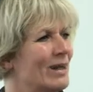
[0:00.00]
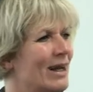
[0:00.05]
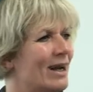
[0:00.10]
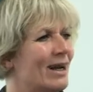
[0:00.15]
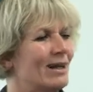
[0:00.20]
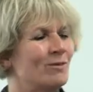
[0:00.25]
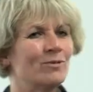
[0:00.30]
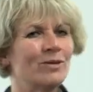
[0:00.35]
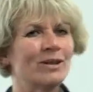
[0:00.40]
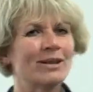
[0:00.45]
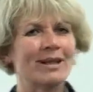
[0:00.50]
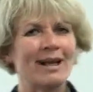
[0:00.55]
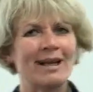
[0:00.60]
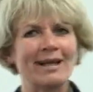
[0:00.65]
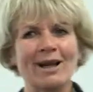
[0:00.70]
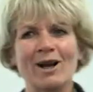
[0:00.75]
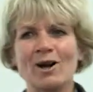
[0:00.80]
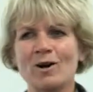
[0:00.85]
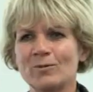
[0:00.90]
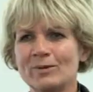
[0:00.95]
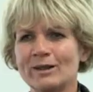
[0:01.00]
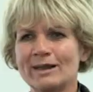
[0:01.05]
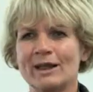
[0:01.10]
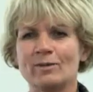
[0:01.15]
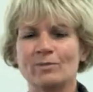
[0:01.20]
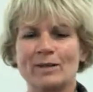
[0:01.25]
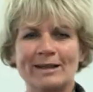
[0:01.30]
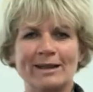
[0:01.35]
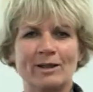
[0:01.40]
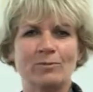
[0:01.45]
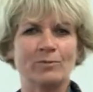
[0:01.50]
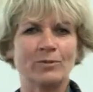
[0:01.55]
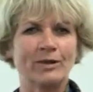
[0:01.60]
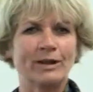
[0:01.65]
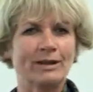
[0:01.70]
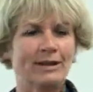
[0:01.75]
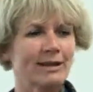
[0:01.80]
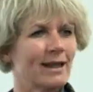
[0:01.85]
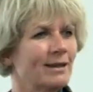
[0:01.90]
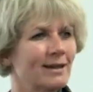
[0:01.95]
I feel like half the time I don't
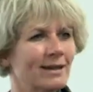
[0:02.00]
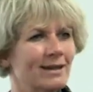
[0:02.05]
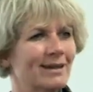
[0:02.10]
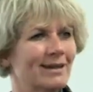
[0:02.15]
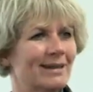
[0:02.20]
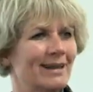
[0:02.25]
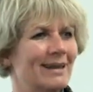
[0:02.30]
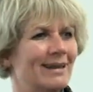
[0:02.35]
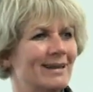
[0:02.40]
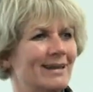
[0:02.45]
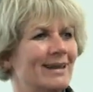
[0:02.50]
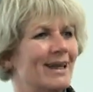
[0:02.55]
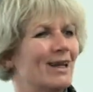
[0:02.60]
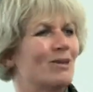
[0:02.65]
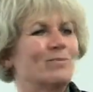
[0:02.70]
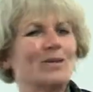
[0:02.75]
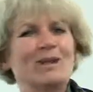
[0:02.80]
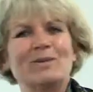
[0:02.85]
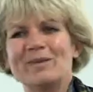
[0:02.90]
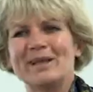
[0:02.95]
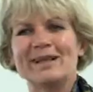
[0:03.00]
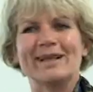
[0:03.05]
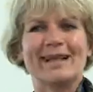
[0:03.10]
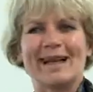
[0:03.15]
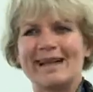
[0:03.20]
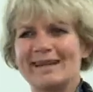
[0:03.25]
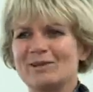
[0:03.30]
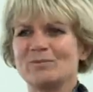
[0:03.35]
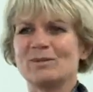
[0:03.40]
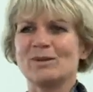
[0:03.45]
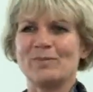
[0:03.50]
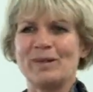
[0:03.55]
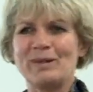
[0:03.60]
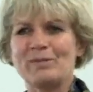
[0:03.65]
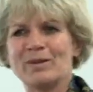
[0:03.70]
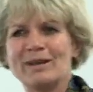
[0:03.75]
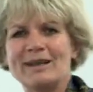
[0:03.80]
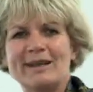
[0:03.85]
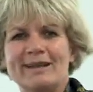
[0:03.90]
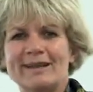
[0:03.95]
finish sentences and I'm communicating with
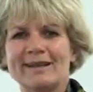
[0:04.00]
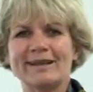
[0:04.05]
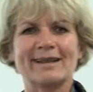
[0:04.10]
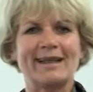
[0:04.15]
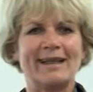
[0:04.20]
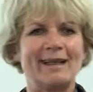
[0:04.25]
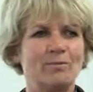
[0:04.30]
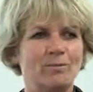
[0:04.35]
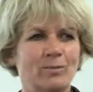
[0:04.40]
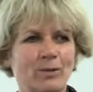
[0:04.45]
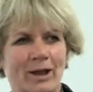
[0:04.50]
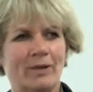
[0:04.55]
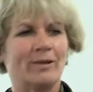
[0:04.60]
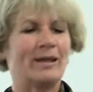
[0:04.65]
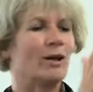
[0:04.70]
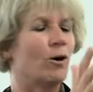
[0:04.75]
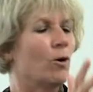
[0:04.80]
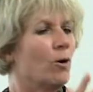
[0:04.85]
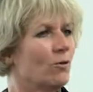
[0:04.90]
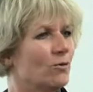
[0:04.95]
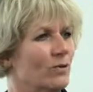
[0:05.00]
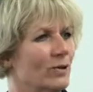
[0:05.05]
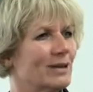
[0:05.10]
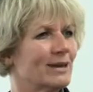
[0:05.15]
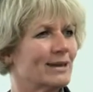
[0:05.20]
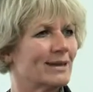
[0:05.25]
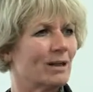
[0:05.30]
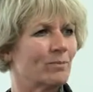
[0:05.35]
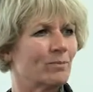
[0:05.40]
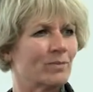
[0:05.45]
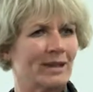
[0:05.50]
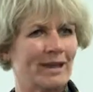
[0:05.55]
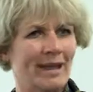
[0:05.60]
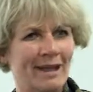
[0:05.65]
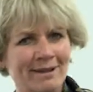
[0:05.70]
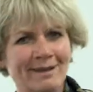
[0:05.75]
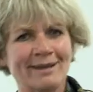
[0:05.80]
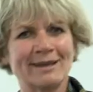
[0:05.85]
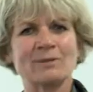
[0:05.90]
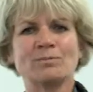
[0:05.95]
people and you just keep going off onto something
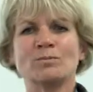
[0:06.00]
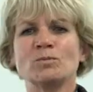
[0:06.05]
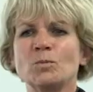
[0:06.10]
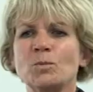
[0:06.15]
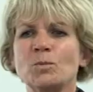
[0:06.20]
else,